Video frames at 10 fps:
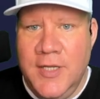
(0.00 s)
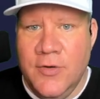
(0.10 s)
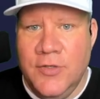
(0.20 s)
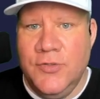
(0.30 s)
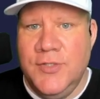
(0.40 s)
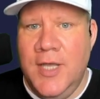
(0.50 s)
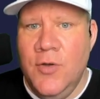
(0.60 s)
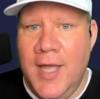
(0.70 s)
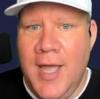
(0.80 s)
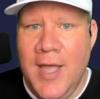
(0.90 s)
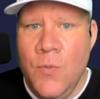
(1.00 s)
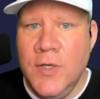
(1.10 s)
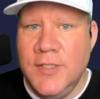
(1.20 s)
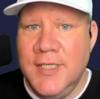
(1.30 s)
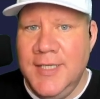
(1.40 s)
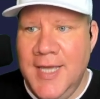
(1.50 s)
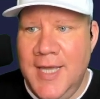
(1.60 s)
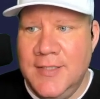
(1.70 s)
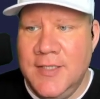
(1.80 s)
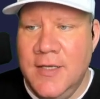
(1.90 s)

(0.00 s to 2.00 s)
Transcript: here and you'll say, okay, I want to get